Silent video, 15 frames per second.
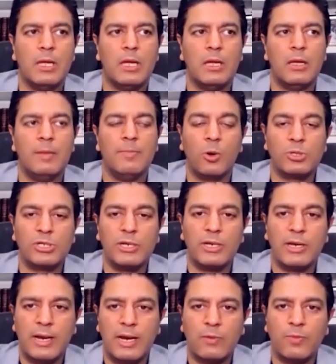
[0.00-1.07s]
emotionally
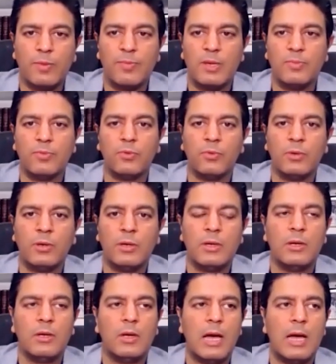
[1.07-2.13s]
connect with people,
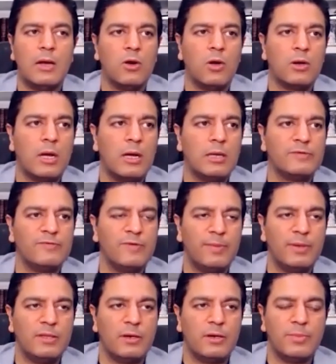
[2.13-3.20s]
not
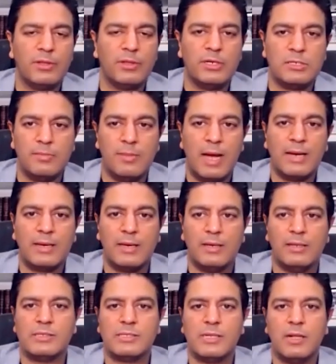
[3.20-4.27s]
developing their ability to market
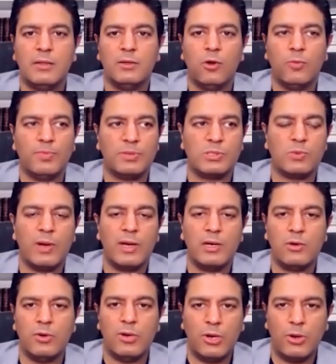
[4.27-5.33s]
and sell or
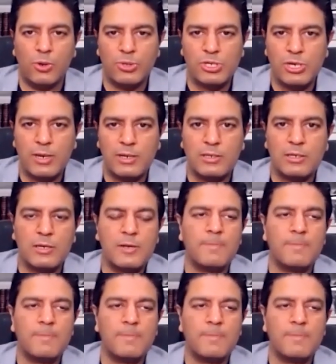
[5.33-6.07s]
persuade or negotiate,